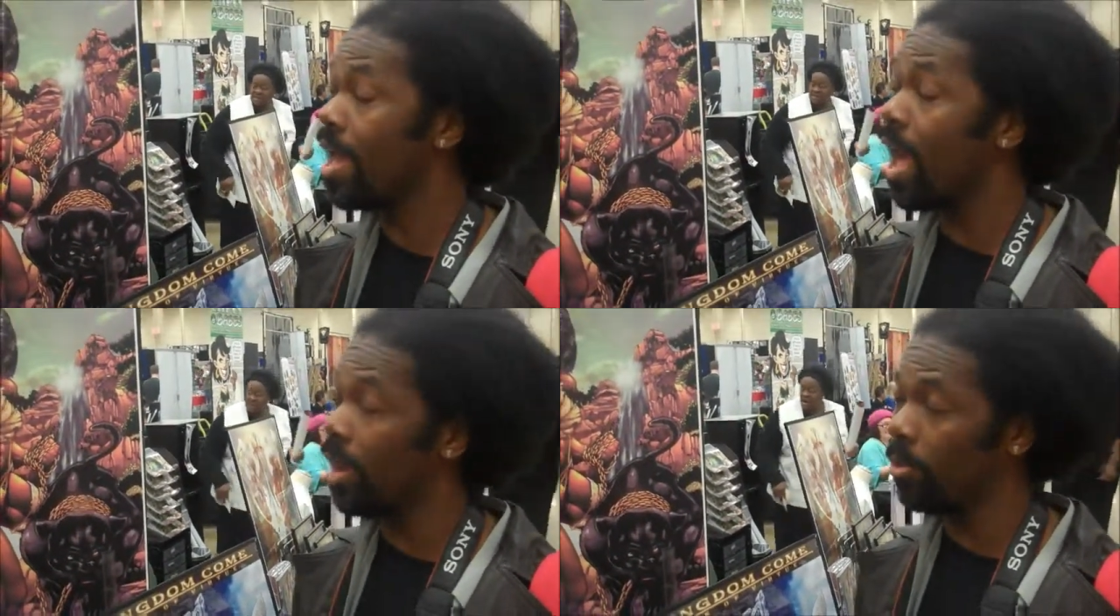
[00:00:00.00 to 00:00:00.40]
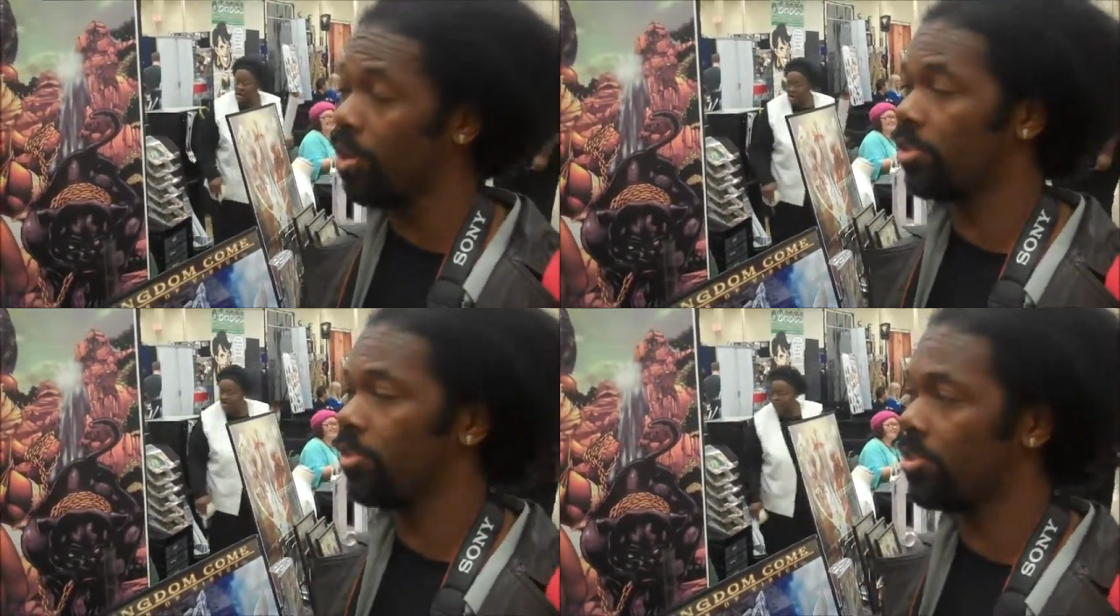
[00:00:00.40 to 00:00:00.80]
I will
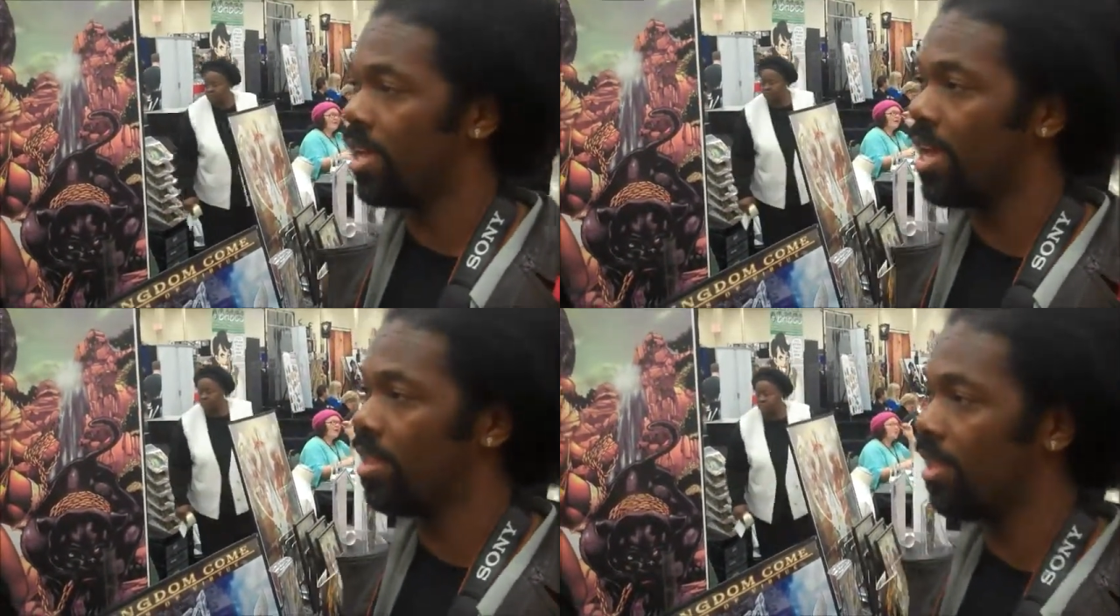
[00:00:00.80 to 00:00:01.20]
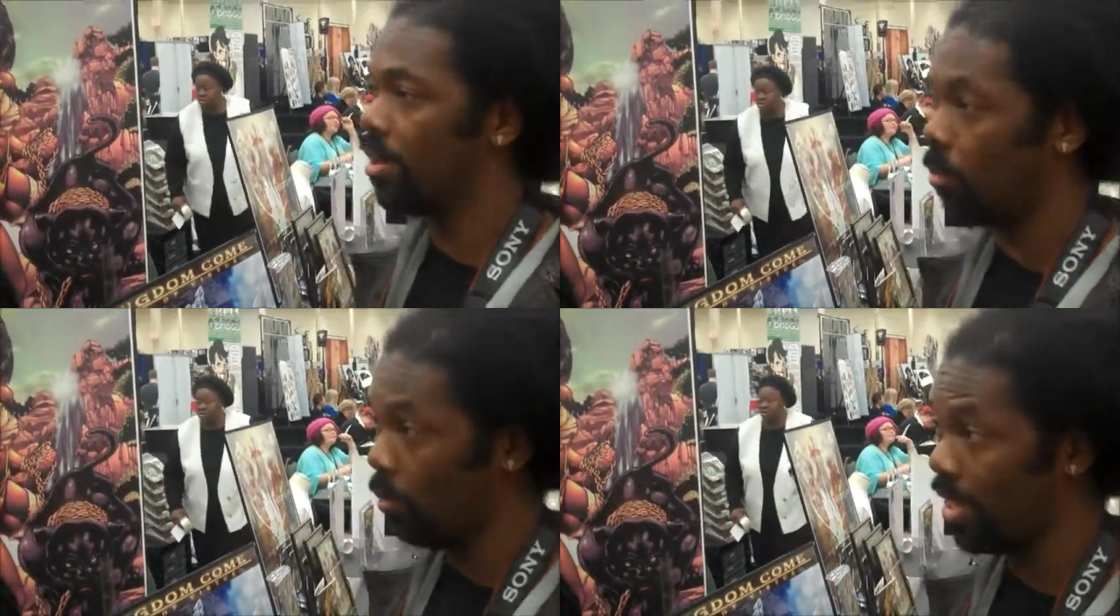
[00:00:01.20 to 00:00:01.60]
also say that
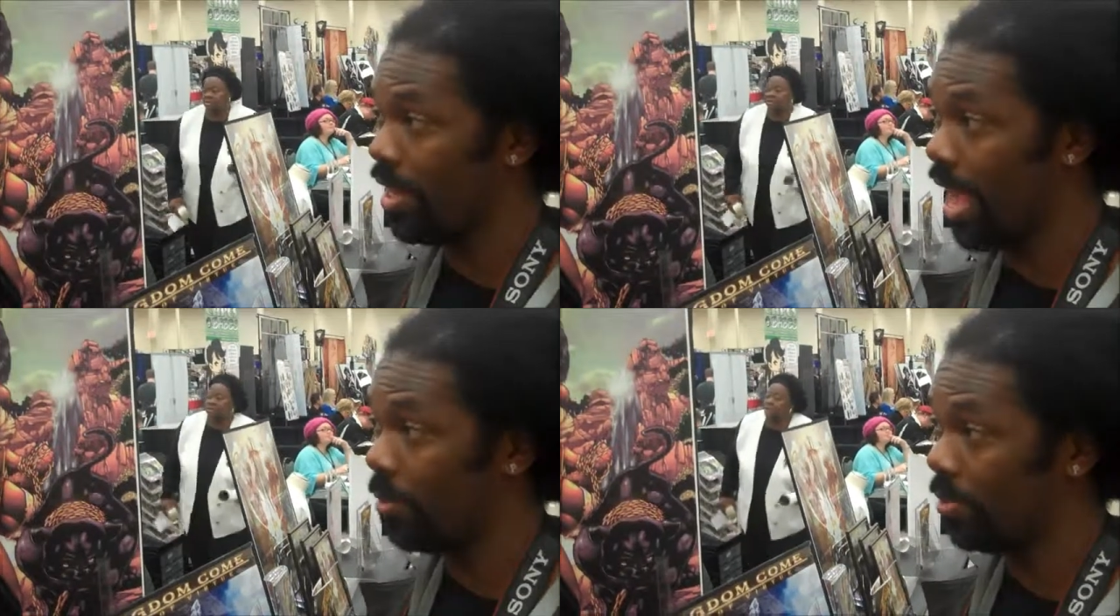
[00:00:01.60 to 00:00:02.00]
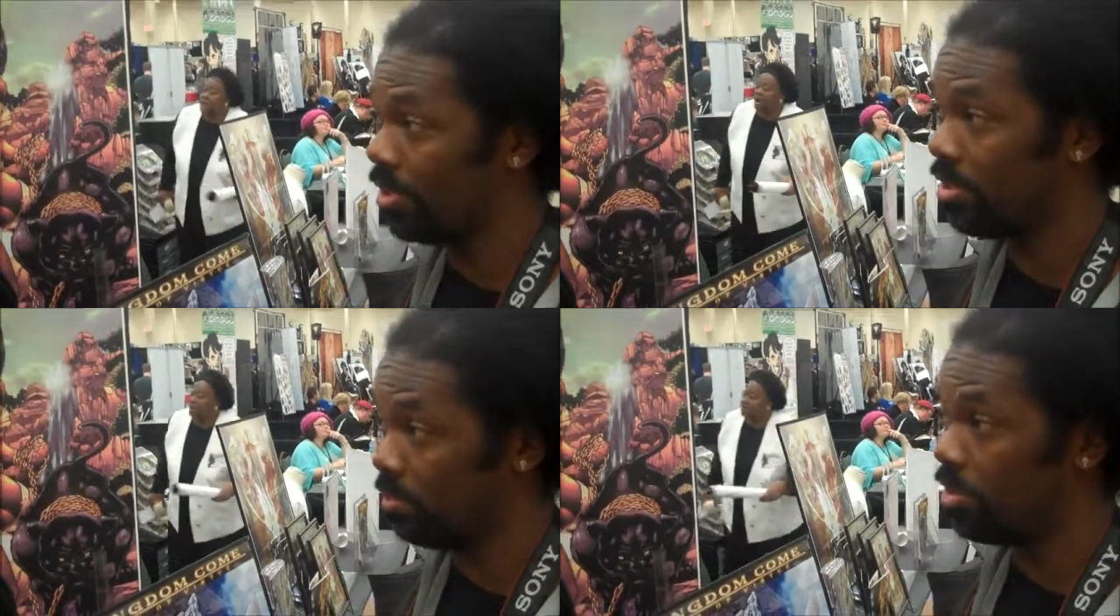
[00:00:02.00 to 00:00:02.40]
when that
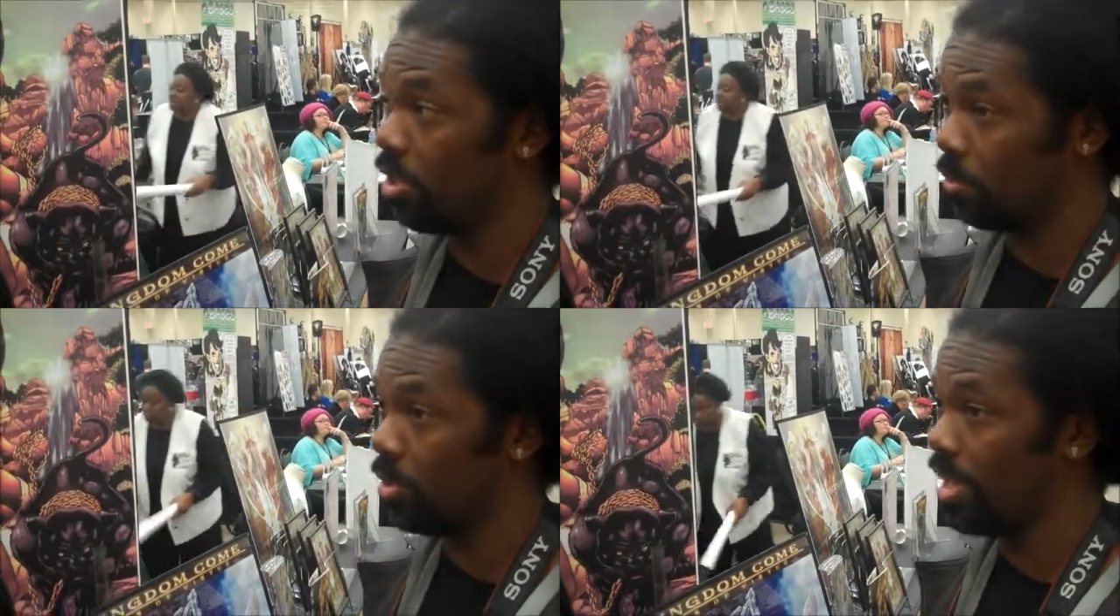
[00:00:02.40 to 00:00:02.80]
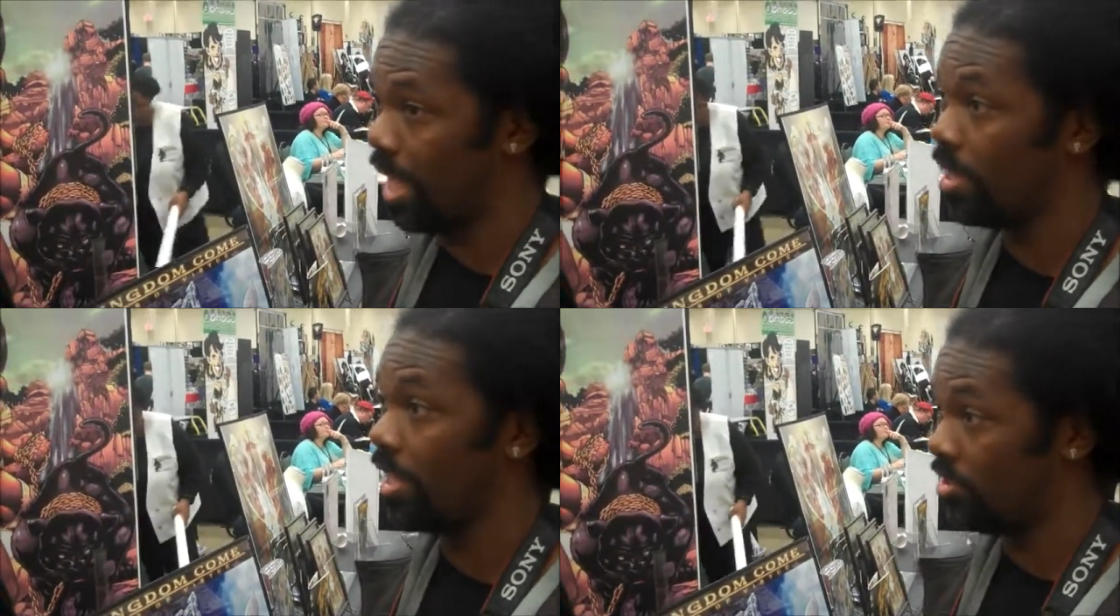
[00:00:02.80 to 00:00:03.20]
was, when
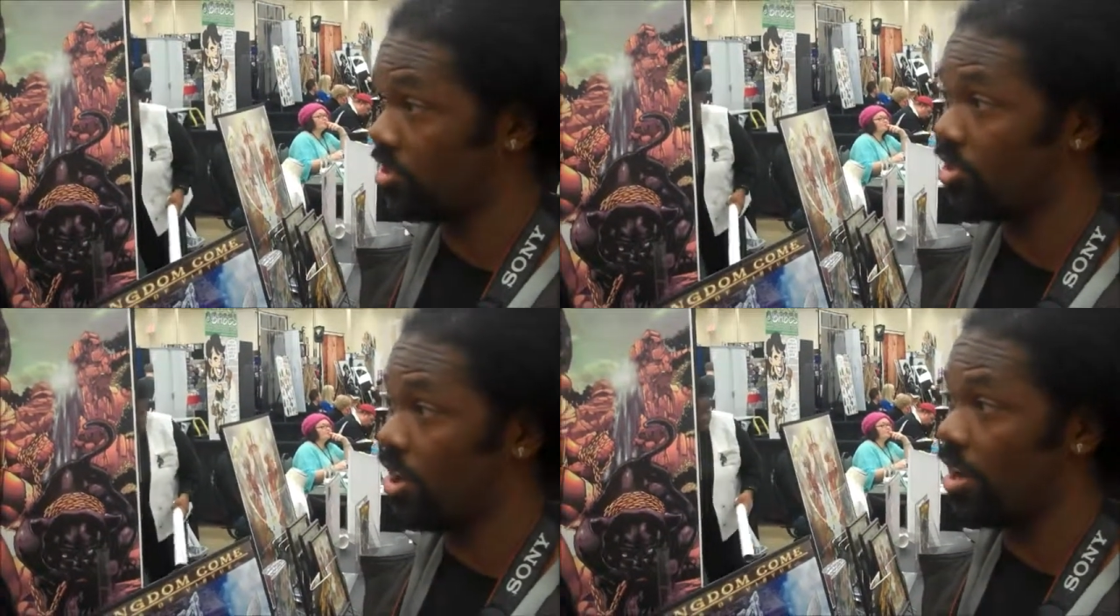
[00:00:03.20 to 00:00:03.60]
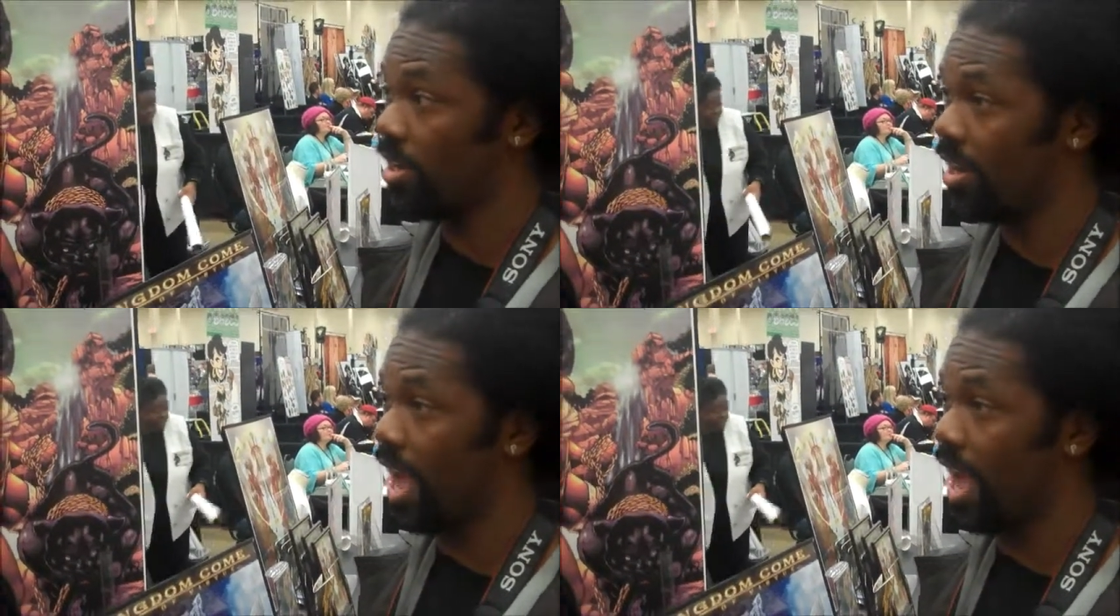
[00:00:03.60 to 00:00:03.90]
that had started,